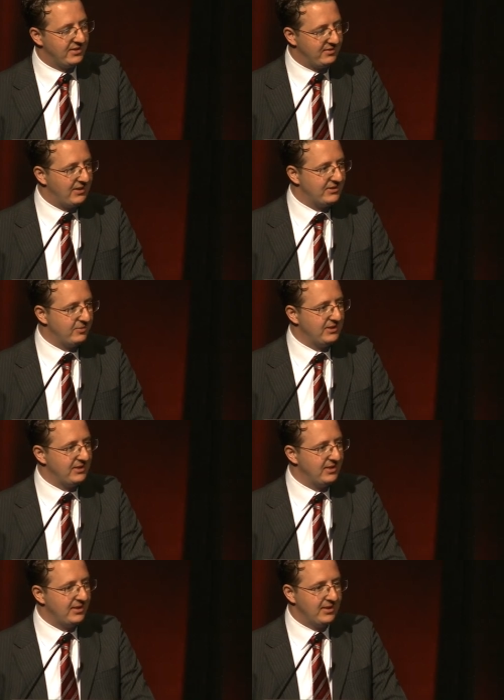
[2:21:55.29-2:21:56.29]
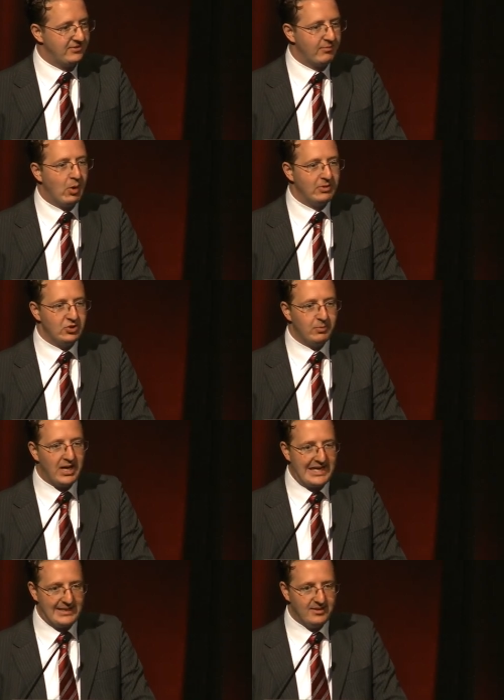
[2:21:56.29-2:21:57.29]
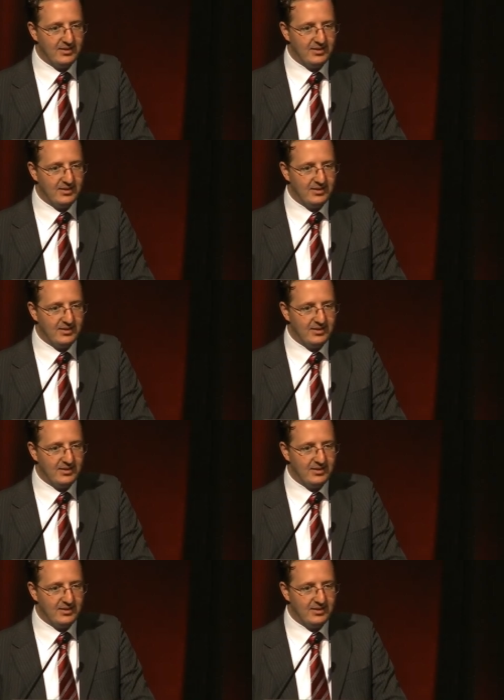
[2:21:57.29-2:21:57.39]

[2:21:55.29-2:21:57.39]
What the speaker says: investment is the moment you buy it.